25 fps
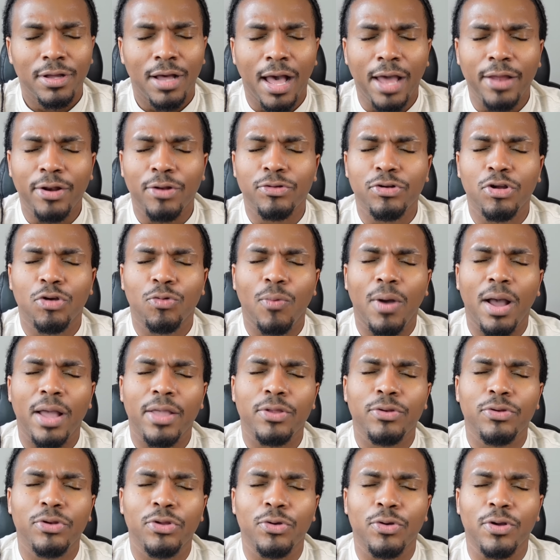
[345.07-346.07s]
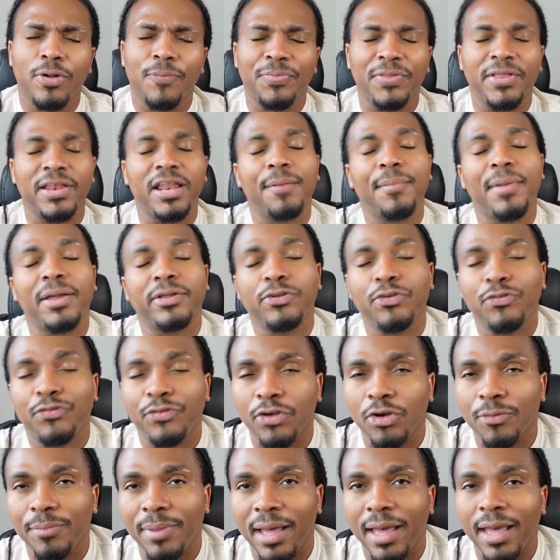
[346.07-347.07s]
I don't know why you do it. And then they make you
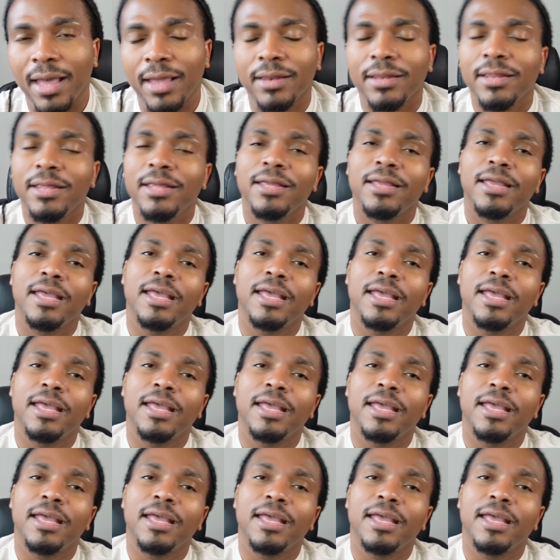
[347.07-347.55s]
feel bad.